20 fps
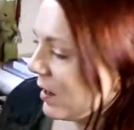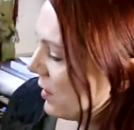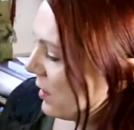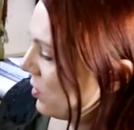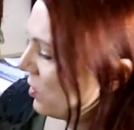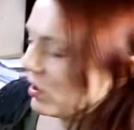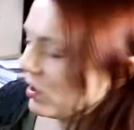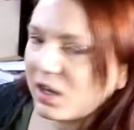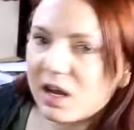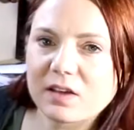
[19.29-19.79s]
I
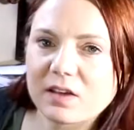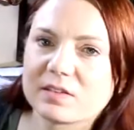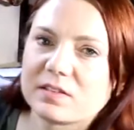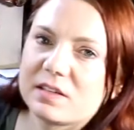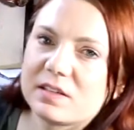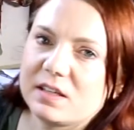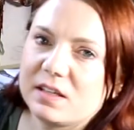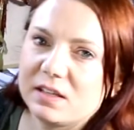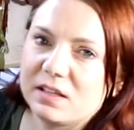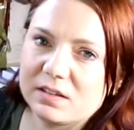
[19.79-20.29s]
know you can't
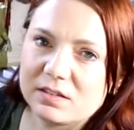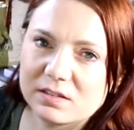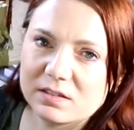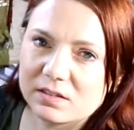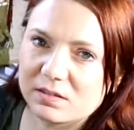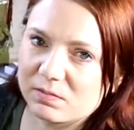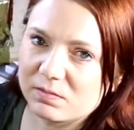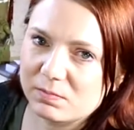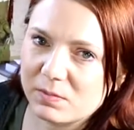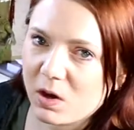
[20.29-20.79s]
see
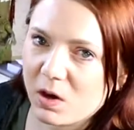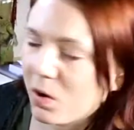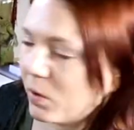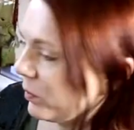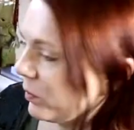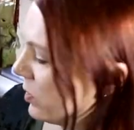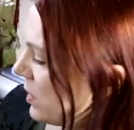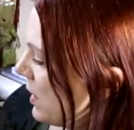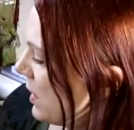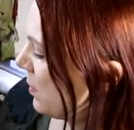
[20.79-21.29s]
the whole
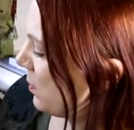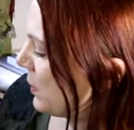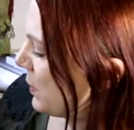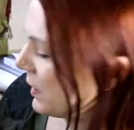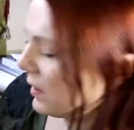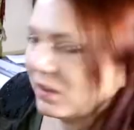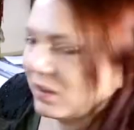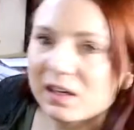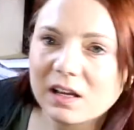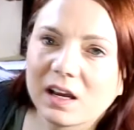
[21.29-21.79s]
thing,
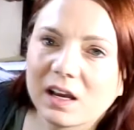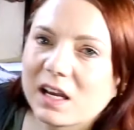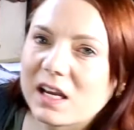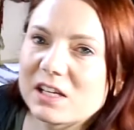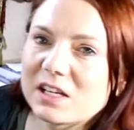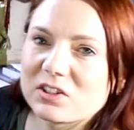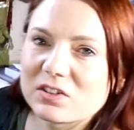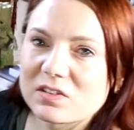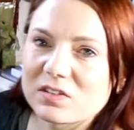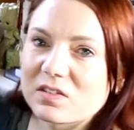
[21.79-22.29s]
but
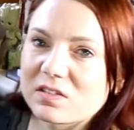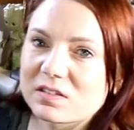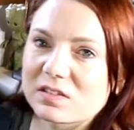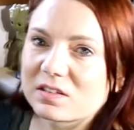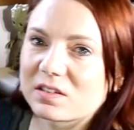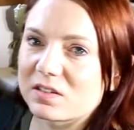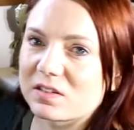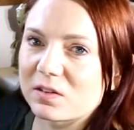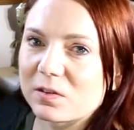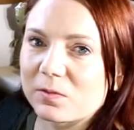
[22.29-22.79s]
it just
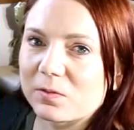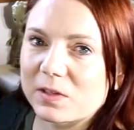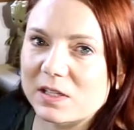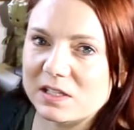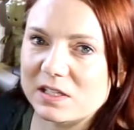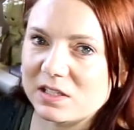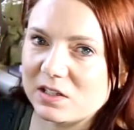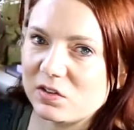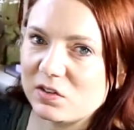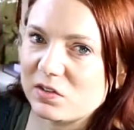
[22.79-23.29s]
sort of
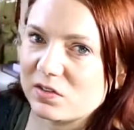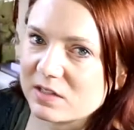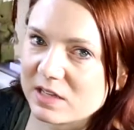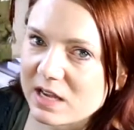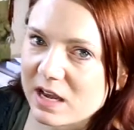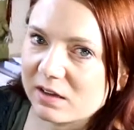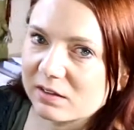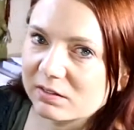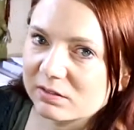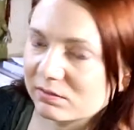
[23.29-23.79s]
continues
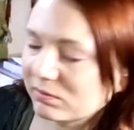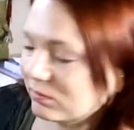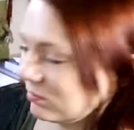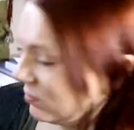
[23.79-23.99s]
down